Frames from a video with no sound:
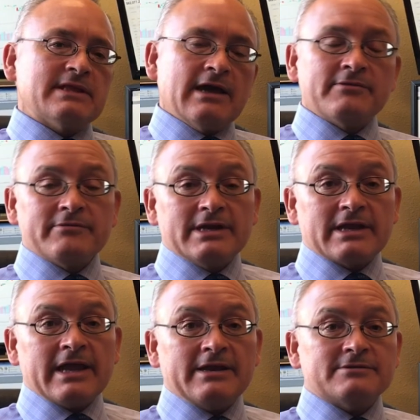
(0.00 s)
of the other
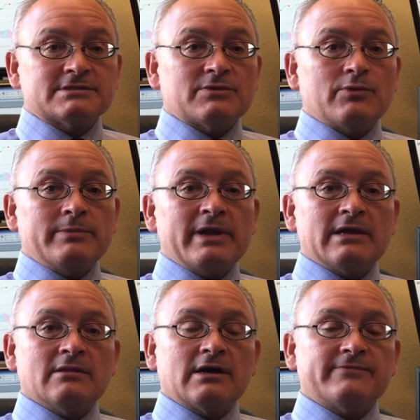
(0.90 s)
indicators that we pay
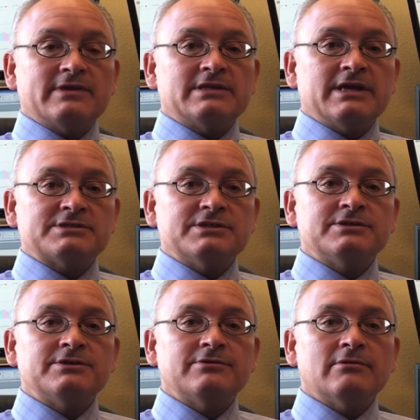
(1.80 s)
a lot of attention
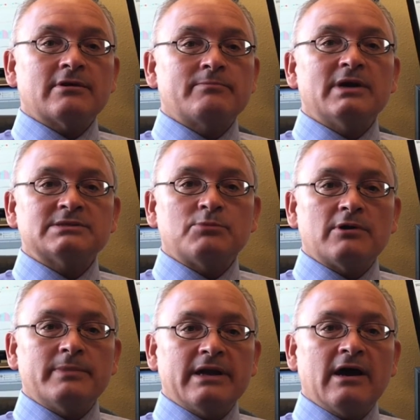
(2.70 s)
to look much
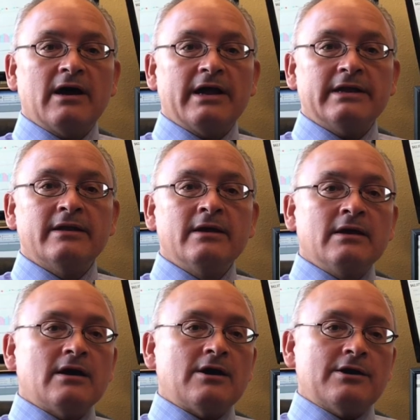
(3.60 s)
more benign.
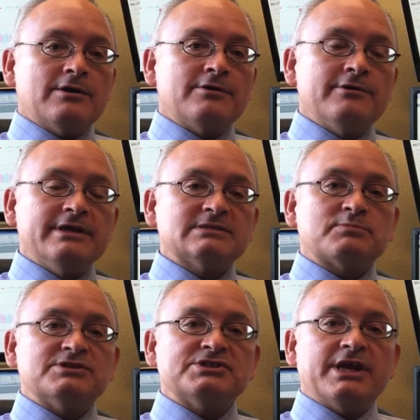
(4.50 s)
Earnings
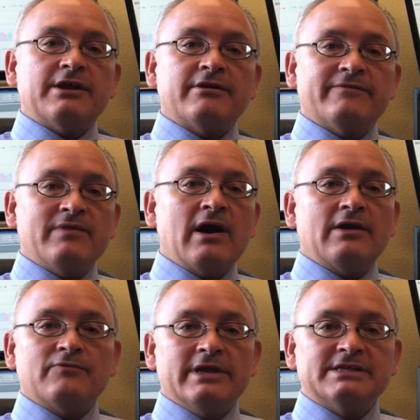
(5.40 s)
per share have
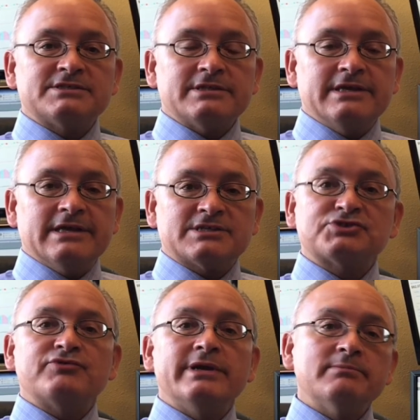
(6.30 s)
not reached the
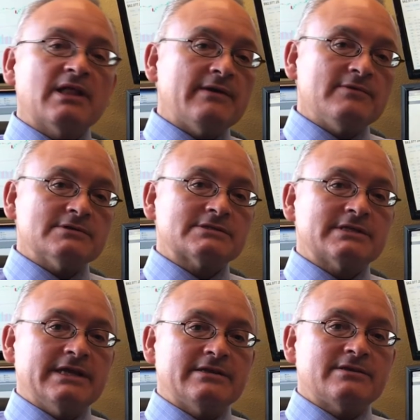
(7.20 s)
extreme levels
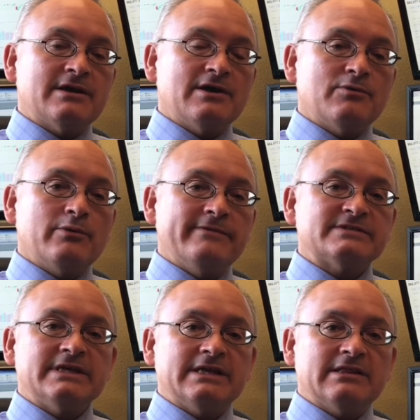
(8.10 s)
that we've
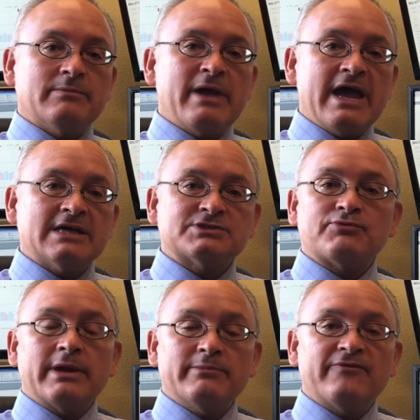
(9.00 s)
seen in the past
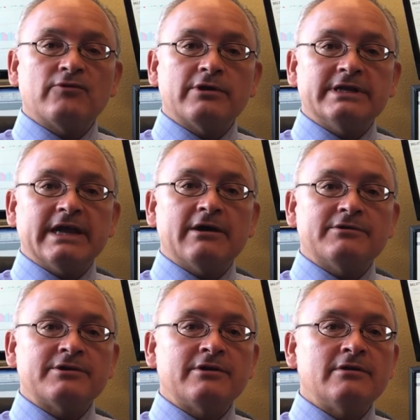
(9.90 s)
right before a
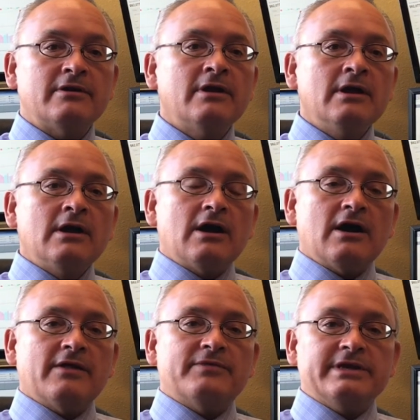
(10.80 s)
downturn.
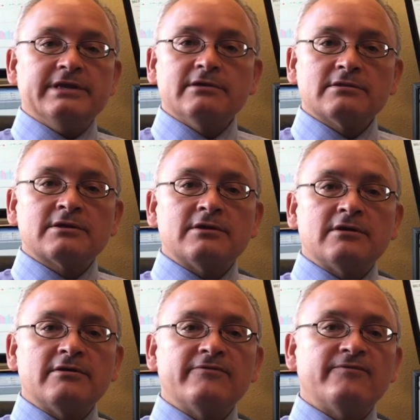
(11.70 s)
The yield
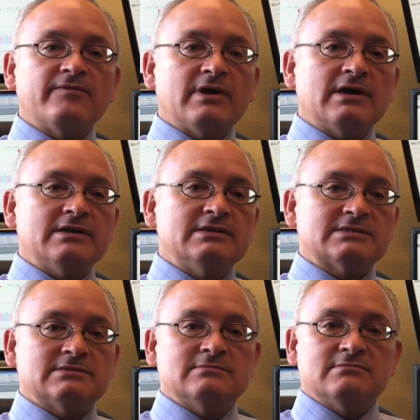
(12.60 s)
curve
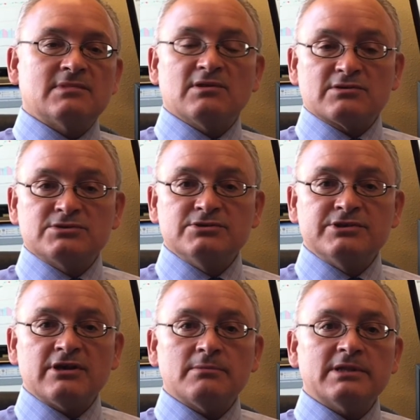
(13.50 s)
doesn't look too
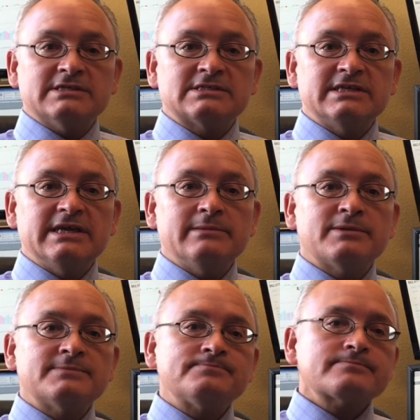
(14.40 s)
terribly steep.